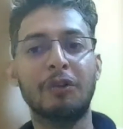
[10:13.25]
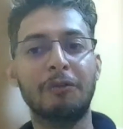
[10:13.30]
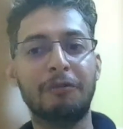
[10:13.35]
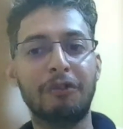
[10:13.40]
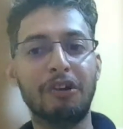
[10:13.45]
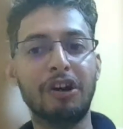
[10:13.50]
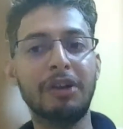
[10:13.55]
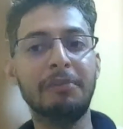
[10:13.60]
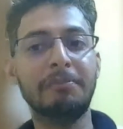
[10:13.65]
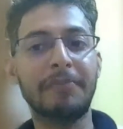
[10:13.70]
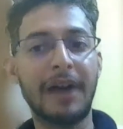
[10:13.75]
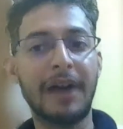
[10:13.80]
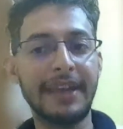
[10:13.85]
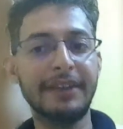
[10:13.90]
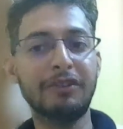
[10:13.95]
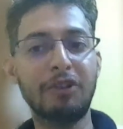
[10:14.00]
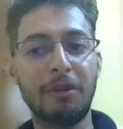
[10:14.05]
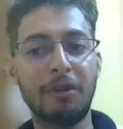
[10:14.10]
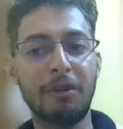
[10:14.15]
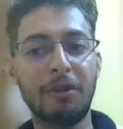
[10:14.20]
For my
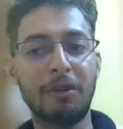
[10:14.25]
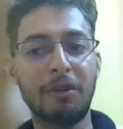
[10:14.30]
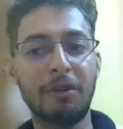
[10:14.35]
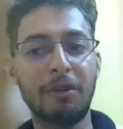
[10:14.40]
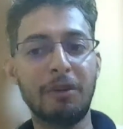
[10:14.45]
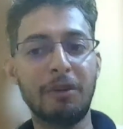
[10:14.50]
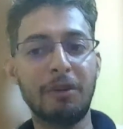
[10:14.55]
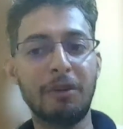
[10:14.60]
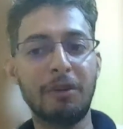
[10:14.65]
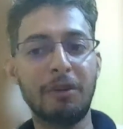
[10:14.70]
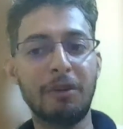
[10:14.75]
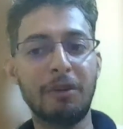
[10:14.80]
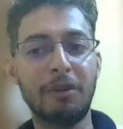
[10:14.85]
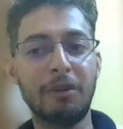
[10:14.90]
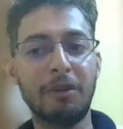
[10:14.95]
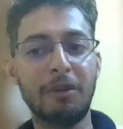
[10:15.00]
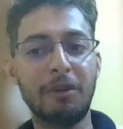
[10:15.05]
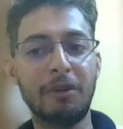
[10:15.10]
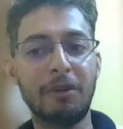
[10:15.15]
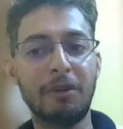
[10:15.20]
compound, this
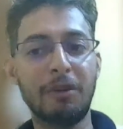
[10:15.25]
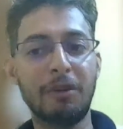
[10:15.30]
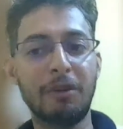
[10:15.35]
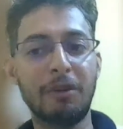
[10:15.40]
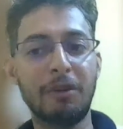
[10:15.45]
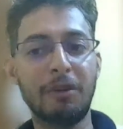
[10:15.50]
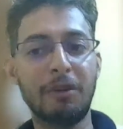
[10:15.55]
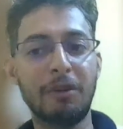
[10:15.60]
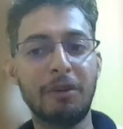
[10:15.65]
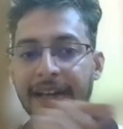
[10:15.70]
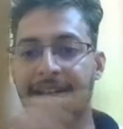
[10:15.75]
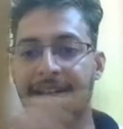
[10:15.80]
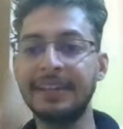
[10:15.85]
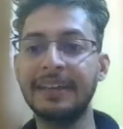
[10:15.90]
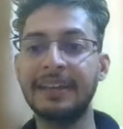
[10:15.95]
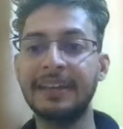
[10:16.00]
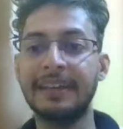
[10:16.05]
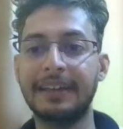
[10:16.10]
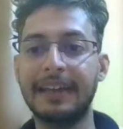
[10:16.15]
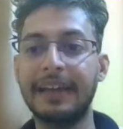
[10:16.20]
is the descriptor
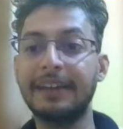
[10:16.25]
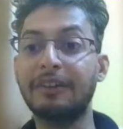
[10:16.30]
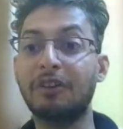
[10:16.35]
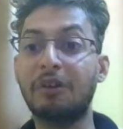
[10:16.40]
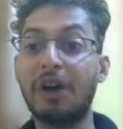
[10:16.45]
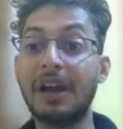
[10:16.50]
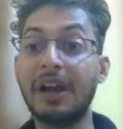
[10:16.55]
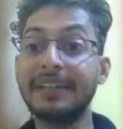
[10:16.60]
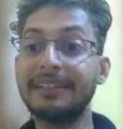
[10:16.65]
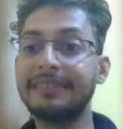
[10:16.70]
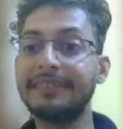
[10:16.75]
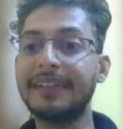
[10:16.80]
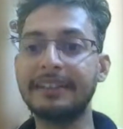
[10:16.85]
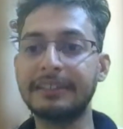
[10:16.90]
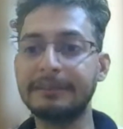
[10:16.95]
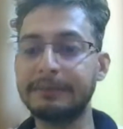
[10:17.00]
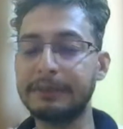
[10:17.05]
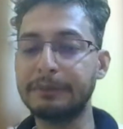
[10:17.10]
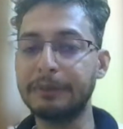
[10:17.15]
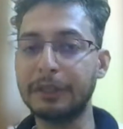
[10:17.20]
and what is the
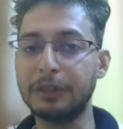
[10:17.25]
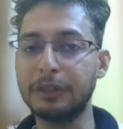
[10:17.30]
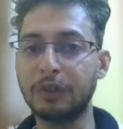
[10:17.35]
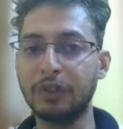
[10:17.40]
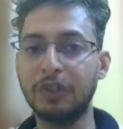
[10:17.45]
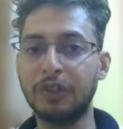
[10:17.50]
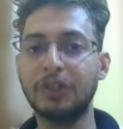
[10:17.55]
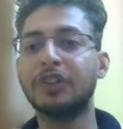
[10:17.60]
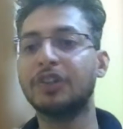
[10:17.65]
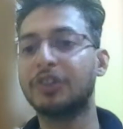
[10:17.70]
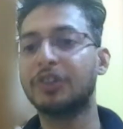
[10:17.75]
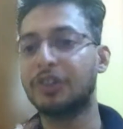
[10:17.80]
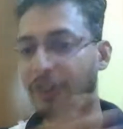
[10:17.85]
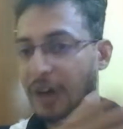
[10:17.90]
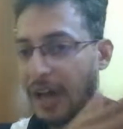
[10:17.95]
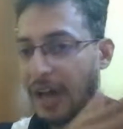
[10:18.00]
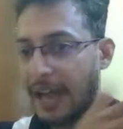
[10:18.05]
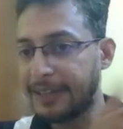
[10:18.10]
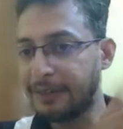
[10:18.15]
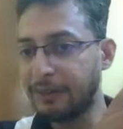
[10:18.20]
IC50 value? So
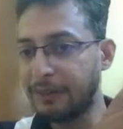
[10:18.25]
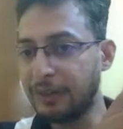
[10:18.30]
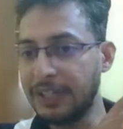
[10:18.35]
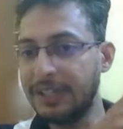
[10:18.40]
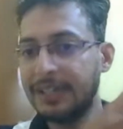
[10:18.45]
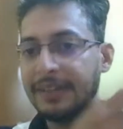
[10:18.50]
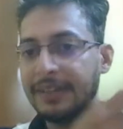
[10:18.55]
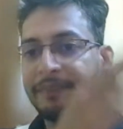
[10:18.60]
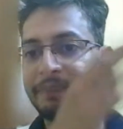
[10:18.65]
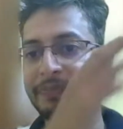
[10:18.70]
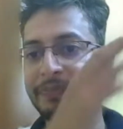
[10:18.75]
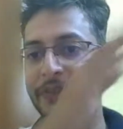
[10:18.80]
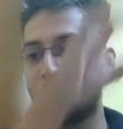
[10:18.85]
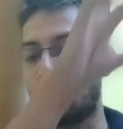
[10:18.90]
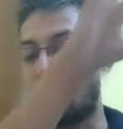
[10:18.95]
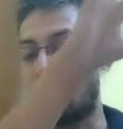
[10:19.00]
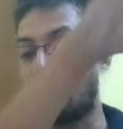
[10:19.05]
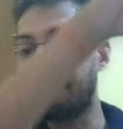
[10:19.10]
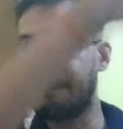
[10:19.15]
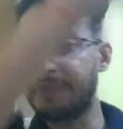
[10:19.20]
I will
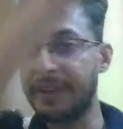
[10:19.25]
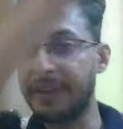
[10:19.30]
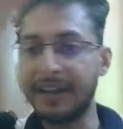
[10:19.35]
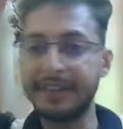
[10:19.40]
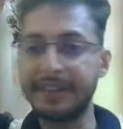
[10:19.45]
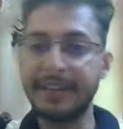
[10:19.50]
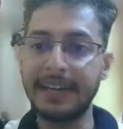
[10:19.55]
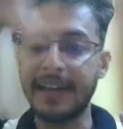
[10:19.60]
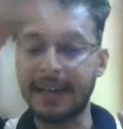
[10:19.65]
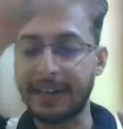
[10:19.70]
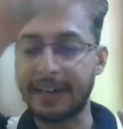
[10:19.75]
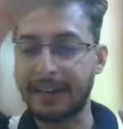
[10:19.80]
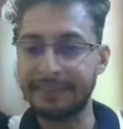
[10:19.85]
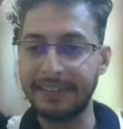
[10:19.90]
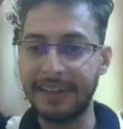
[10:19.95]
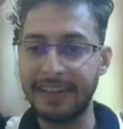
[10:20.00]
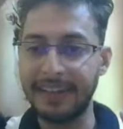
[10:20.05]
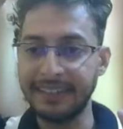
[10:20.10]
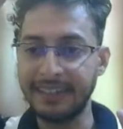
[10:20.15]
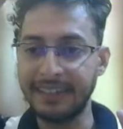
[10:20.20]
compare the data
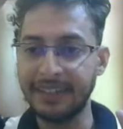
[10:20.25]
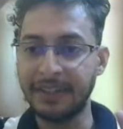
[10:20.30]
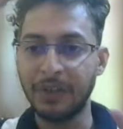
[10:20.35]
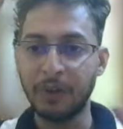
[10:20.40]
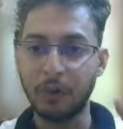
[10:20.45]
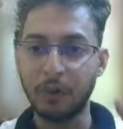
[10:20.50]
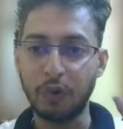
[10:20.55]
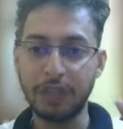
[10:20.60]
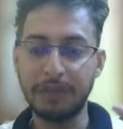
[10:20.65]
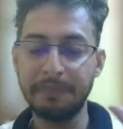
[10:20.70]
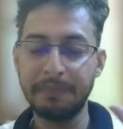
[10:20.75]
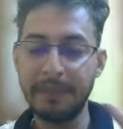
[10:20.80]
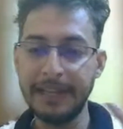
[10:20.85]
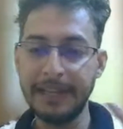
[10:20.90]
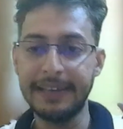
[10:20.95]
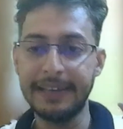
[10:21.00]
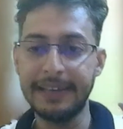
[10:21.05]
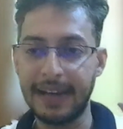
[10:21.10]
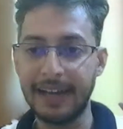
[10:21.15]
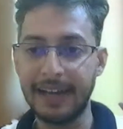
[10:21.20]
set with my
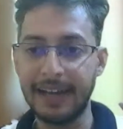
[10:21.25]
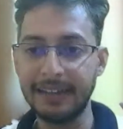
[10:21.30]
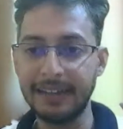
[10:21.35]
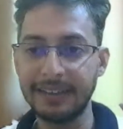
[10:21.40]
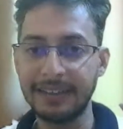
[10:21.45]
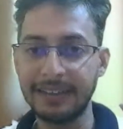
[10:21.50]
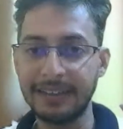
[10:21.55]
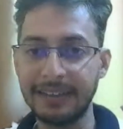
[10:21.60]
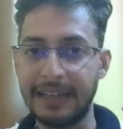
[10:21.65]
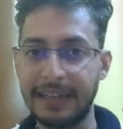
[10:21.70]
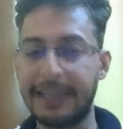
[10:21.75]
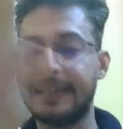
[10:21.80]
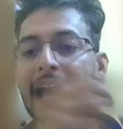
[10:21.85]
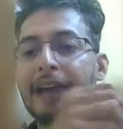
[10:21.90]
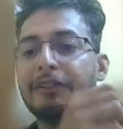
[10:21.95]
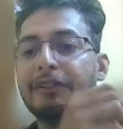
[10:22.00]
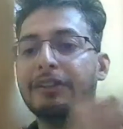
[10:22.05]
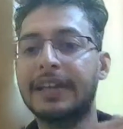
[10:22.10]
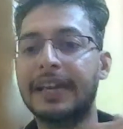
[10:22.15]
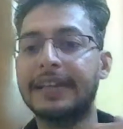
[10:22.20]
ligand and
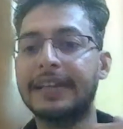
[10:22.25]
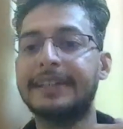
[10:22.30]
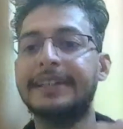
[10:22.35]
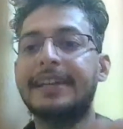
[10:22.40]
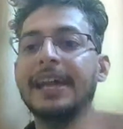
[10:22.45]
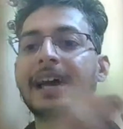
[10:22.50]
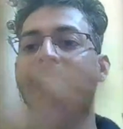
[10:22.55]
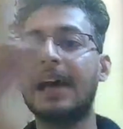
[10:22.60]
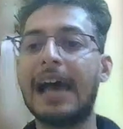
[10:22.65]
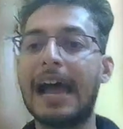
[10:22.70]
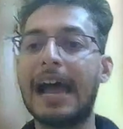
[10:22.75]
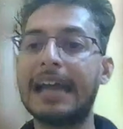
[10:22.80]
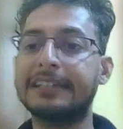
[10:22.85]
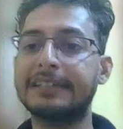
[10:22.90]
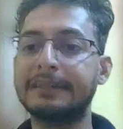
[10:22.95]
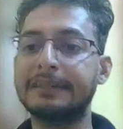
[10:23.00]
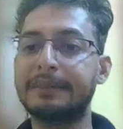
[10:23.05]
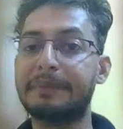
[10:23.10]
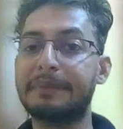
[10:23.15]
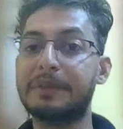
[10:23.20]
I will get the
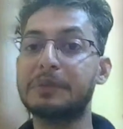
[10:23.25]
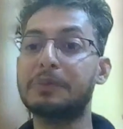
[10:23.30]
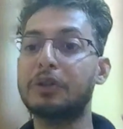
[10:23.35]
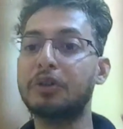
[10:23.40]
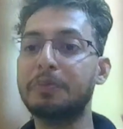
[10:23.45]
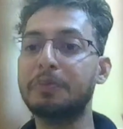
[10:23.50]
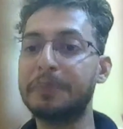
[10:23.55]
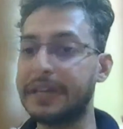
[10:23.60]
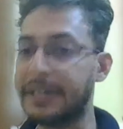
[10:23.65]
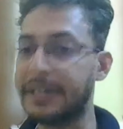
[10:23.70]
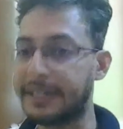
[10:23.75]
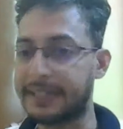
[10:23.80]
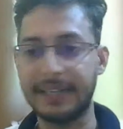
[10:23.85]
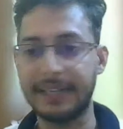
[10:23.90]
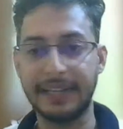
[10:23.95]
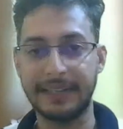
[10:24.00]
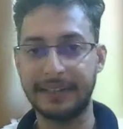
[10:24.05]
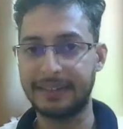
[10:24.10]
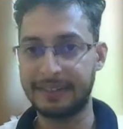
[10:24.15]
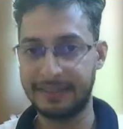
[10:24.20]
IC50 value
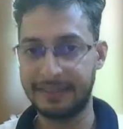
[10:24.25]
predicted.